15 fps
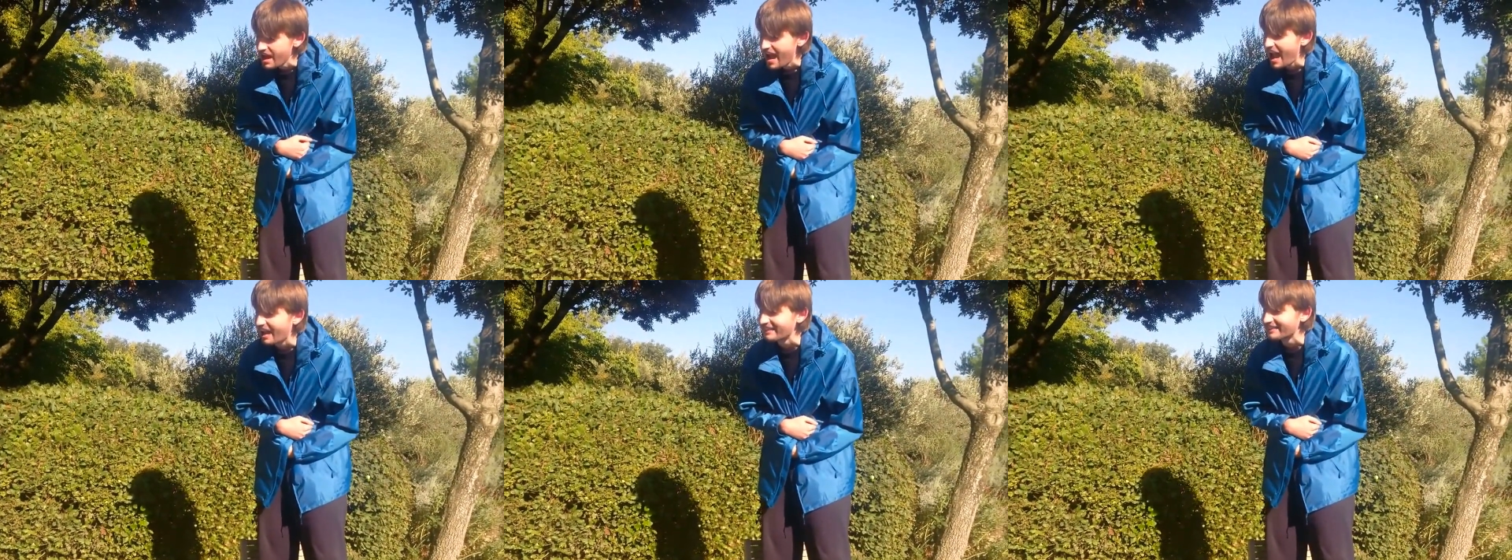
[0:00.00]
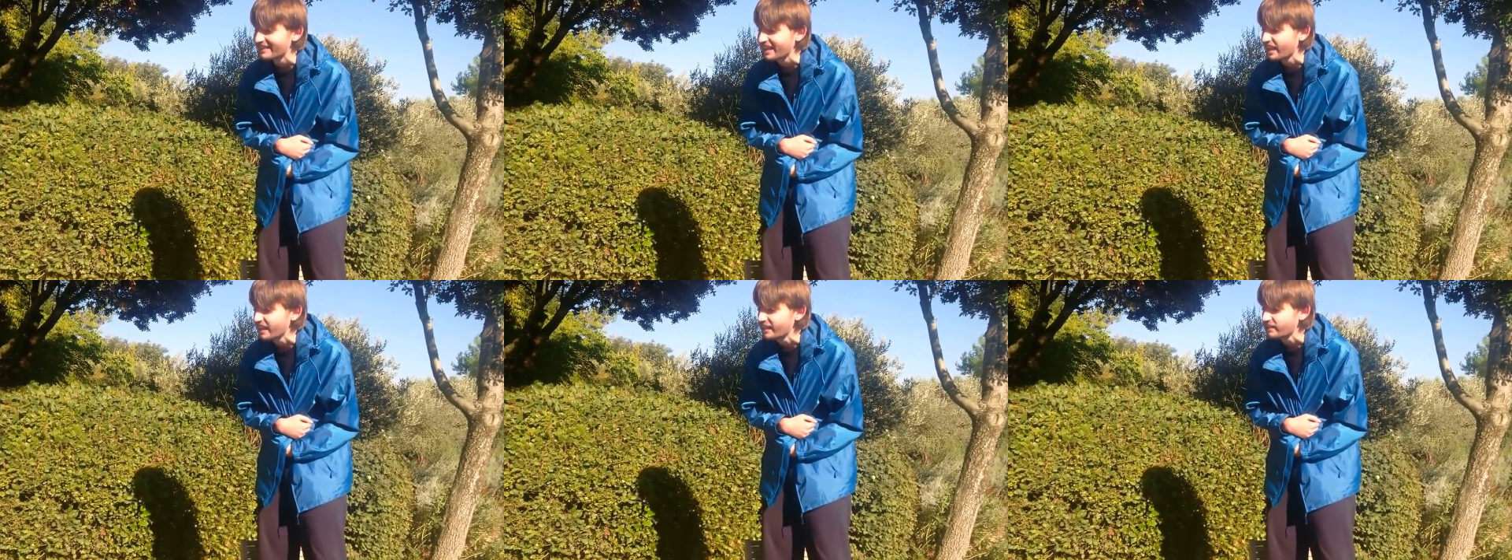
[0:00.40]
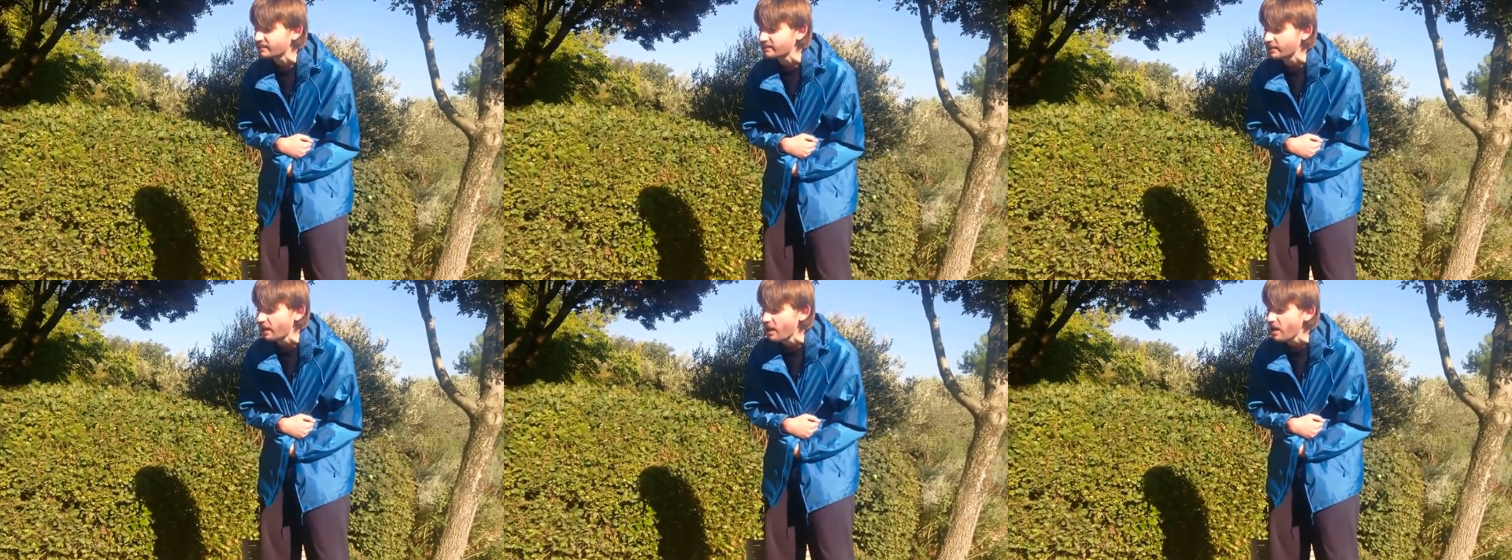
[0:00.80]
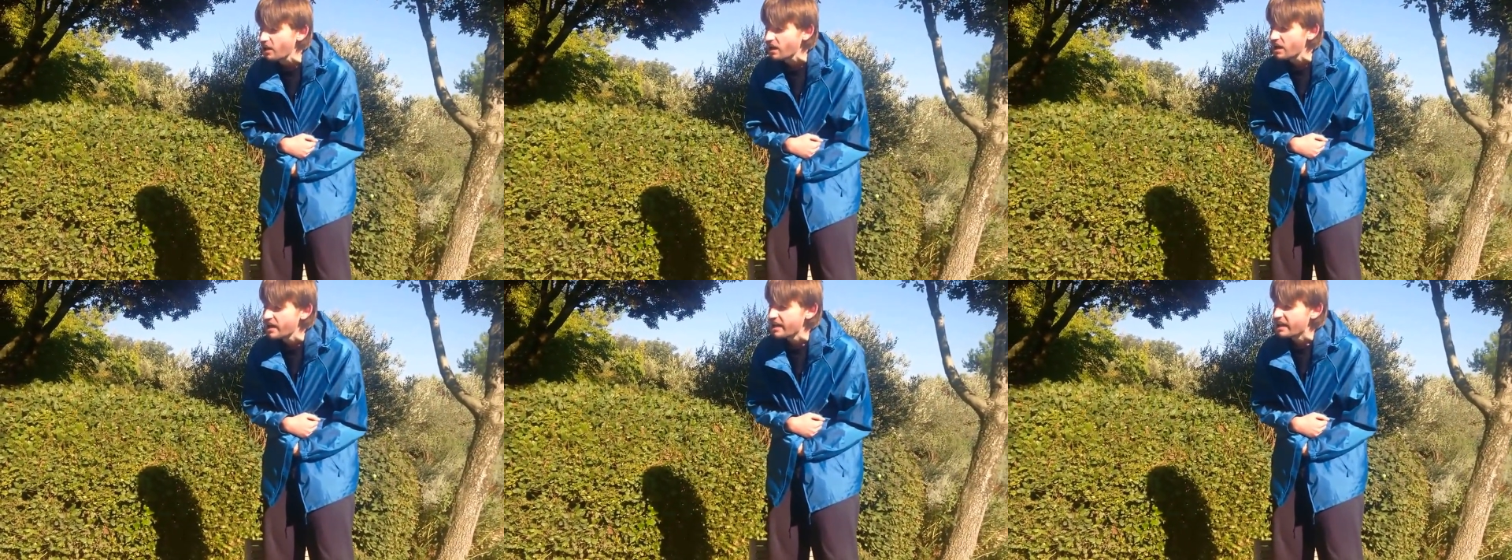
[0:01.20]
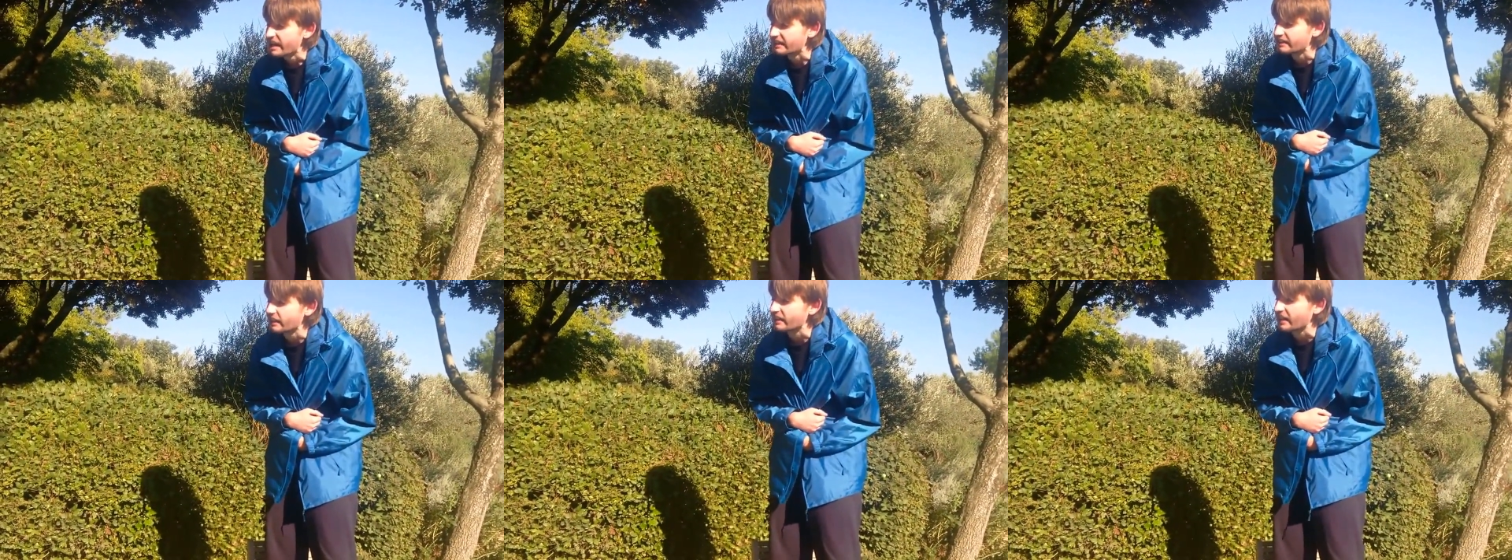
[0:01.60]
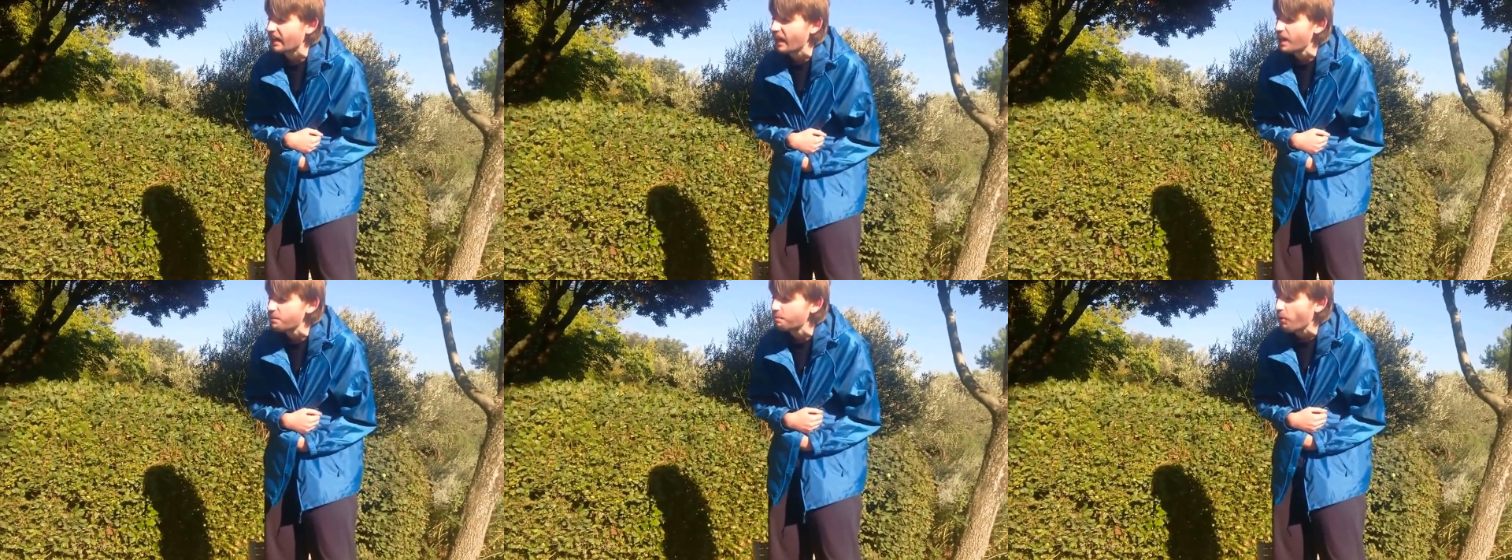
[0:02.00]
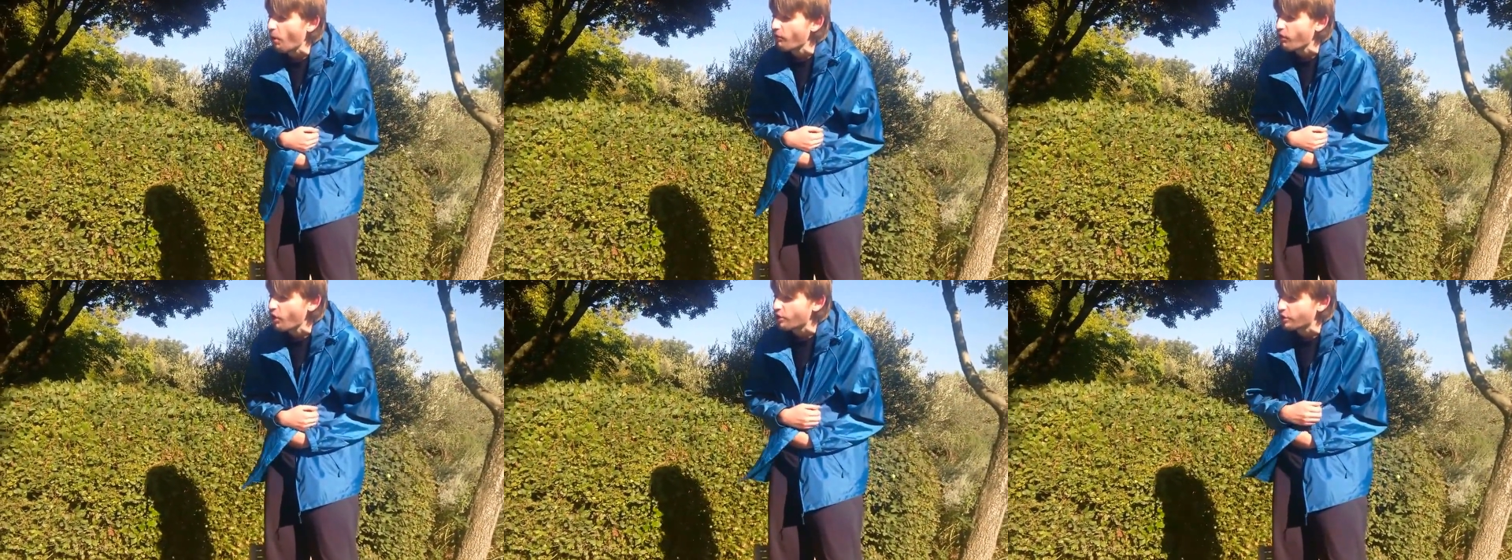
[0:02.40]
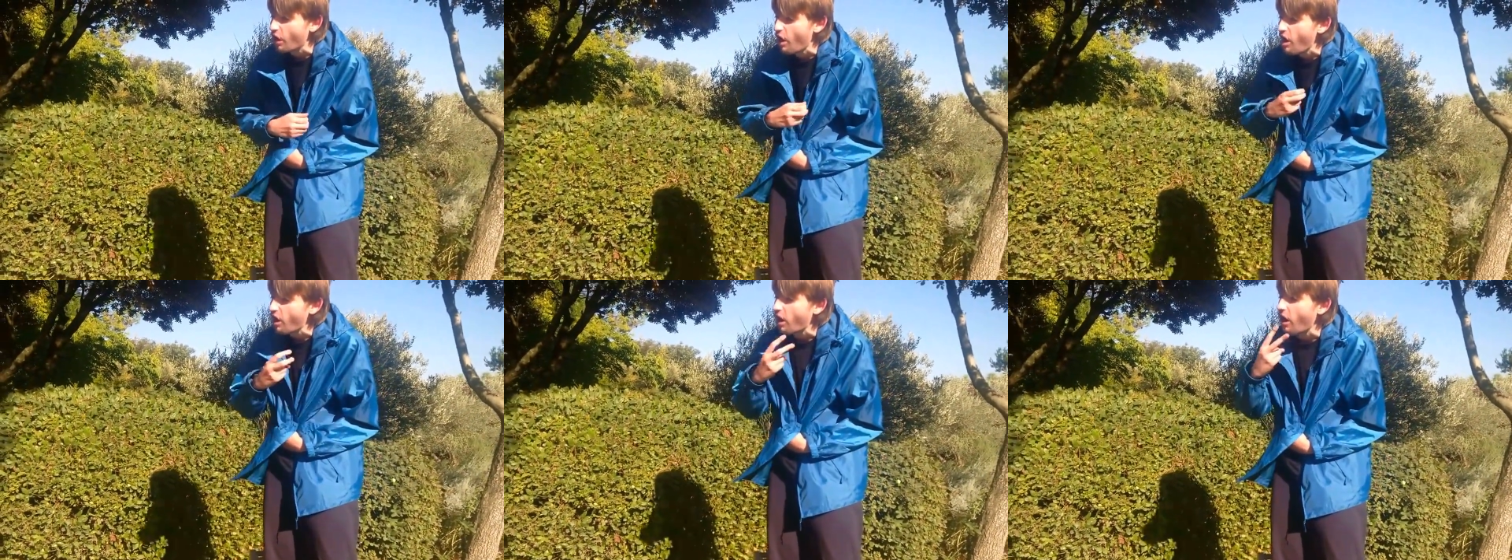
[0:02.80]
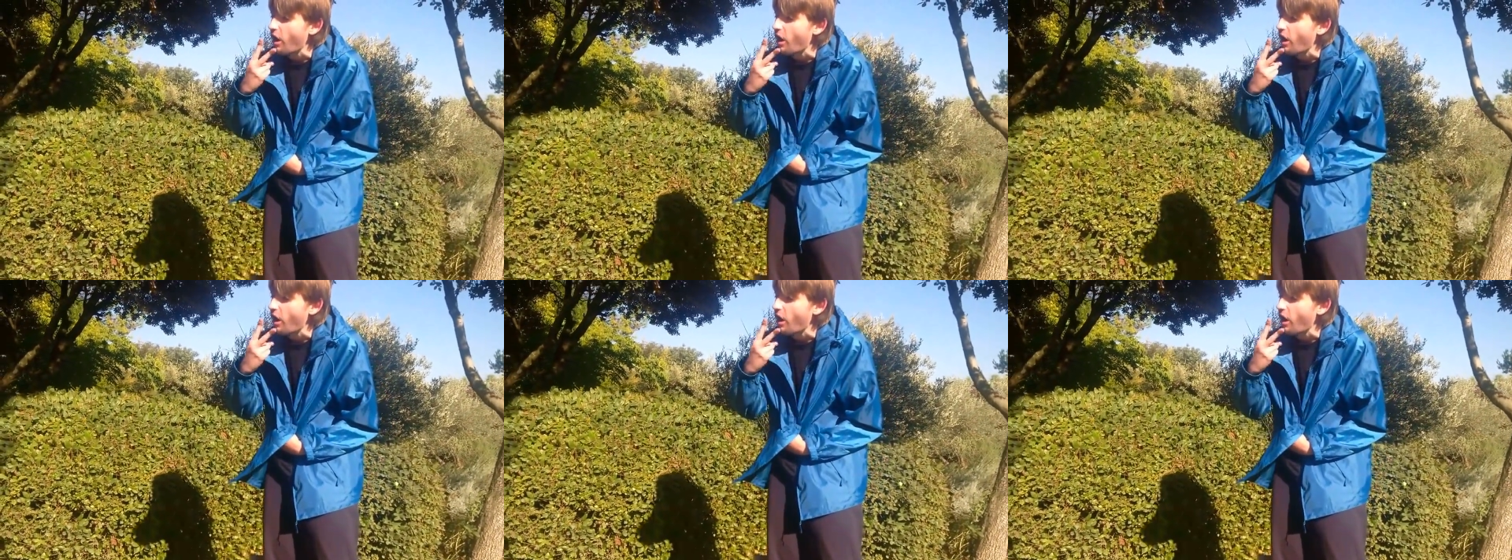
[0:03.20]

and drink, sir, is a great provoker